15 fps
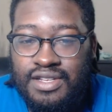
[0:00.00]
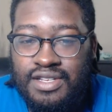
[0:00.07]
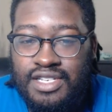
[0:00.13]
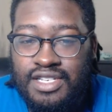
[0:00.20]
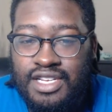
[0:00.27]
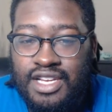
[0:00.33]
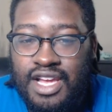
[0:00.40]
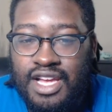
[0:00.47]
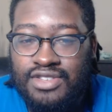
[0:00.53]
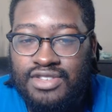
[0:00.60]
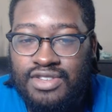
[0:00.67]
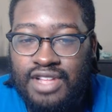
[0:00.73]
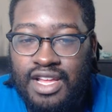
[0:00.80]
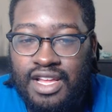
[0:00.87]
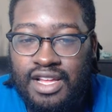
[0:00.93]
She casually
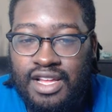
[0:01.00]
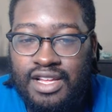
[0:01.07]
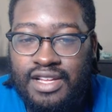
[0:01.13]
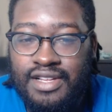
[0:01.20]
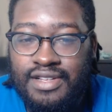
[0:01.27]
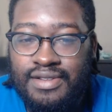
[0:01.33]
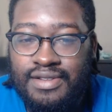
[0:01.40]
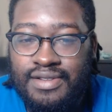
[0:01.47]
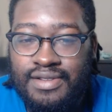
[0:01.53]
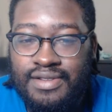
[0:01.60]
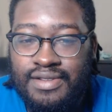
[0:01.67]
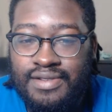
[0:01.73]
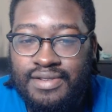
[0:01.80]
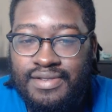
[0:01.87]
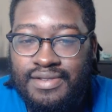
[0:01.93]
like, huh?
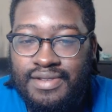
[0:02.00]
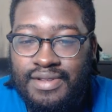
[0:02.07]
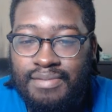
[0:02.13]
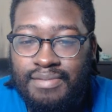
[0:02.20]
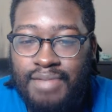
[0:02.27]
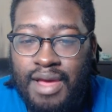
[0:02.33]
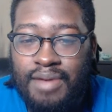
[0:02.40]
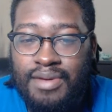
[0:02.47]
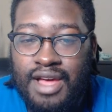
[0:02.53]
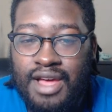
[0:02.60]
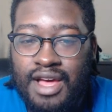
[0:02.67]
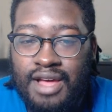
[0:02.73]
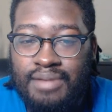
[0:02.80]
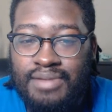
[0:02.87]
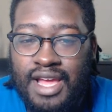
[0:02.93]
Baby,
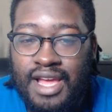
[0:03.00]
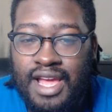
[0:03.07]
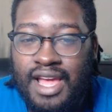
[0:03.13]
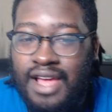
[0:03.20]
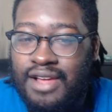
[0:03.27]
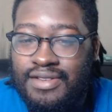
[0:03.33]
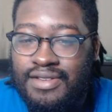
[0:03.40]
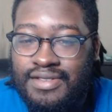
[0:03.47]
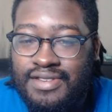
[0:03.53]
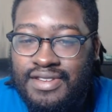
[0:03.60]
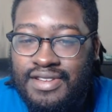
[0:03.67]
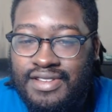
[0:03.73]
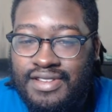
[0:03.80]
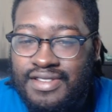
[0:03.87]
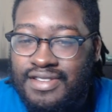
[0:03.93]
calm down.
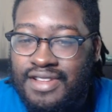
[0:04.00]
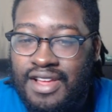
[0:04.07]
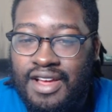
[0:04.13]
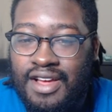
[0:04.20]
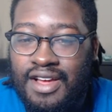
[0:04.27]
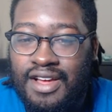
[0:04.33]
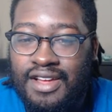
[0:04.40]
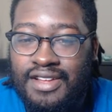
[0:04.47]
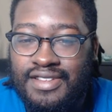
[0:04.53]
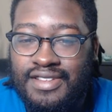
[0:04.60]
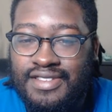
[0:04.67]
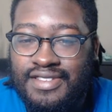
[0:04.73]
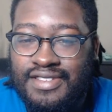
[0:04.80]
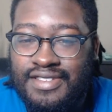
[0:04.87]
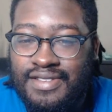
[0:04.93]
Huh.
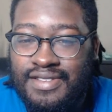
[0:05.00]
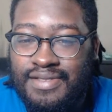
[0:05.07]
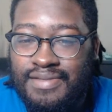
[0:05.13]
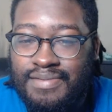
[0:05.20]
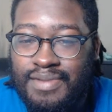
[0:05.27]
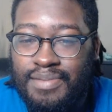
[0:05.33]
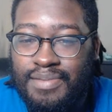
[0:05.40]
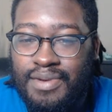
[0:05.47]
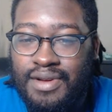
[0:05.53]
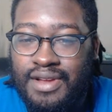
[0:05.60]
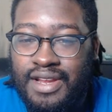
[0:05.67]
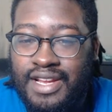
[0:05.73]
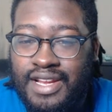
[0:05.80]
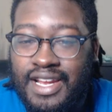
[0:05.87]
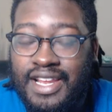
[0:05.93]

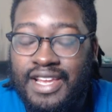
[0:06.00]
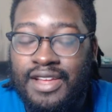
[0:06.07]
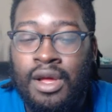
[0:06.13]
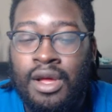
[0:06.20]
that nigga.